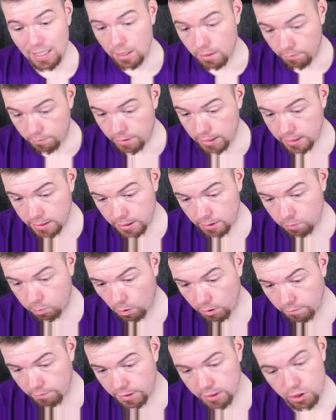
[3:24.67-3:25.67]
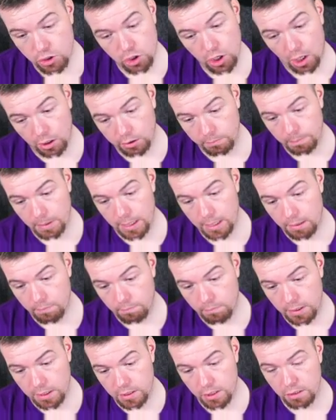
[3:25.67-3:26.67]
This is why this shocked me.
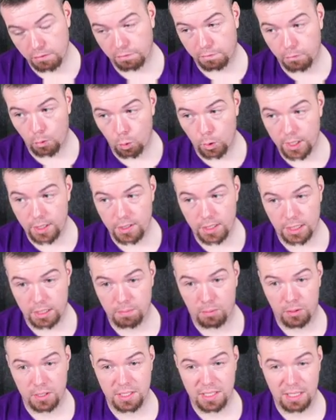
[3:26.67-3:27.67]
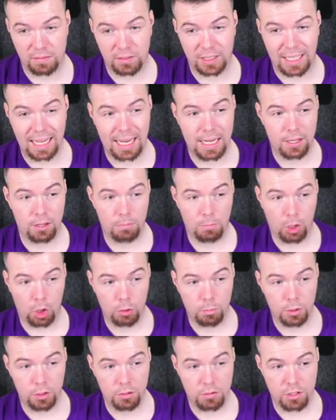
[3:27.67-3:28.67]
This is forty-six point seven K at the
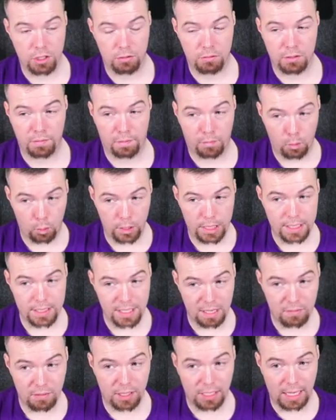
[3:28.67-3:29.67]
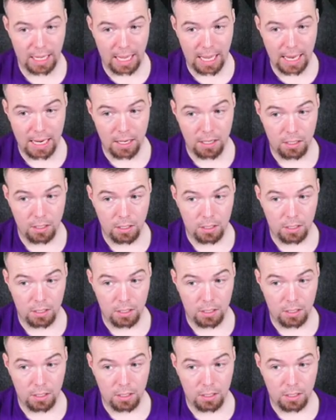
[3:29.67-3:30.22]
moment, so it's forty-seven K.